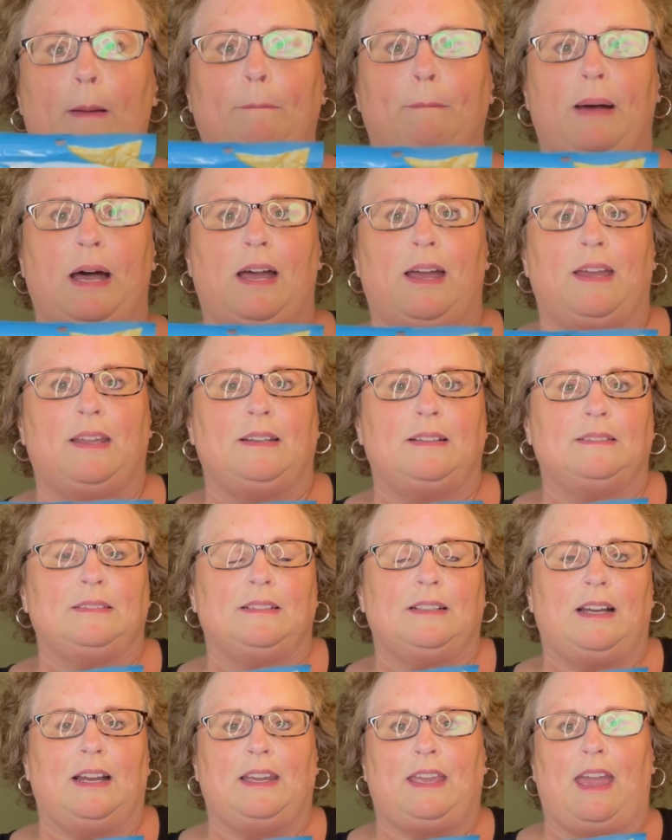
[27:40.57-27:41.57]
but
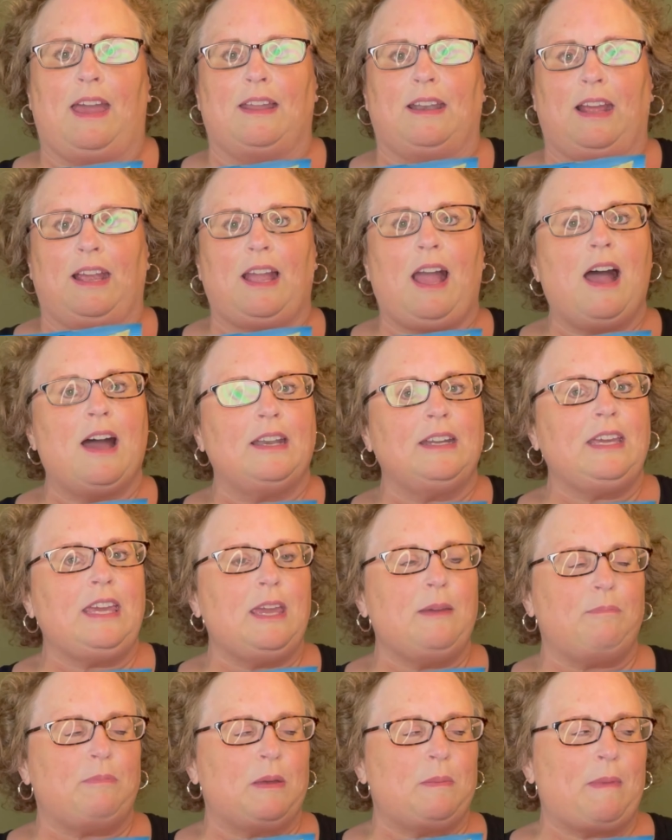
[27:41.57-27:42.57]
again, I kind of
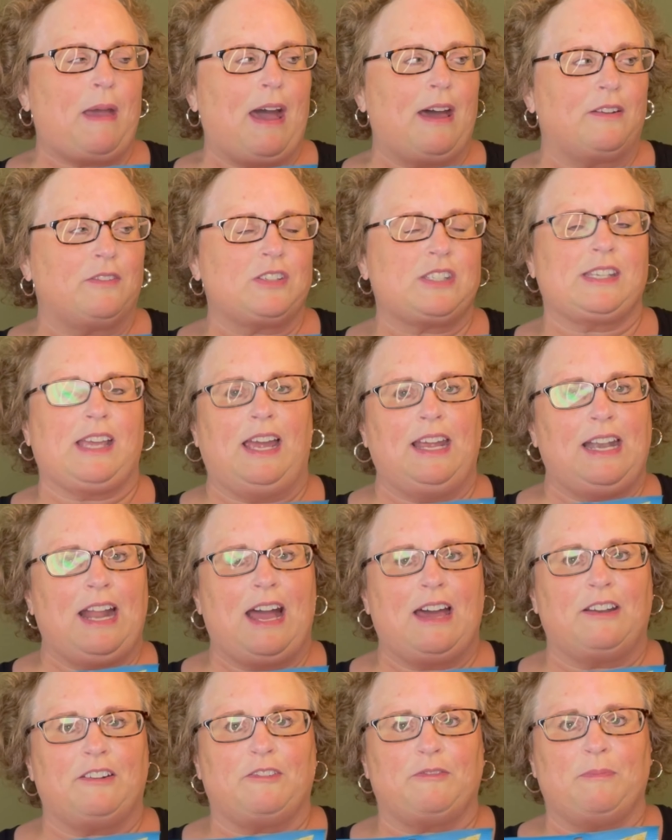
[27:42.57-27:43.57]
keep them out of sight,
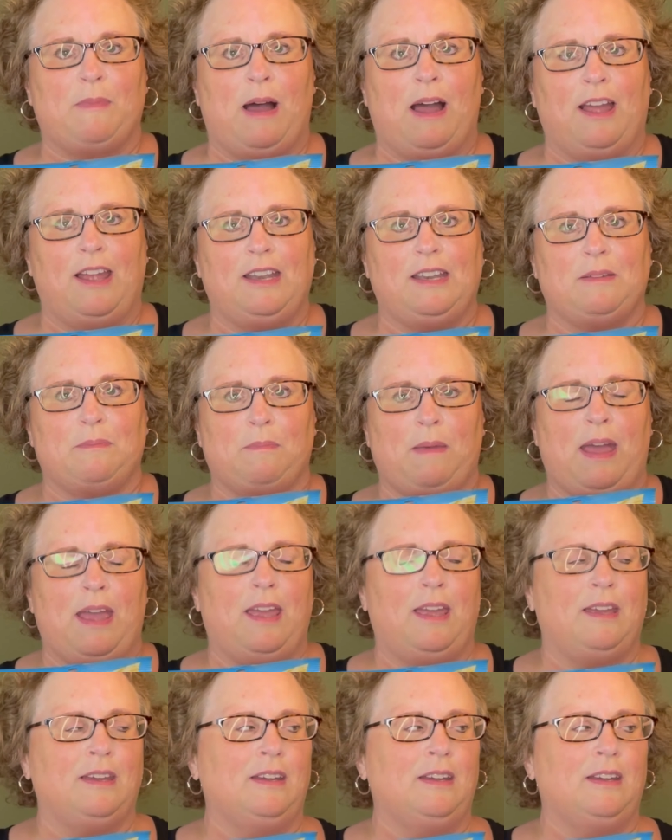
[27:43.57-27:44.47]
out of mind in my,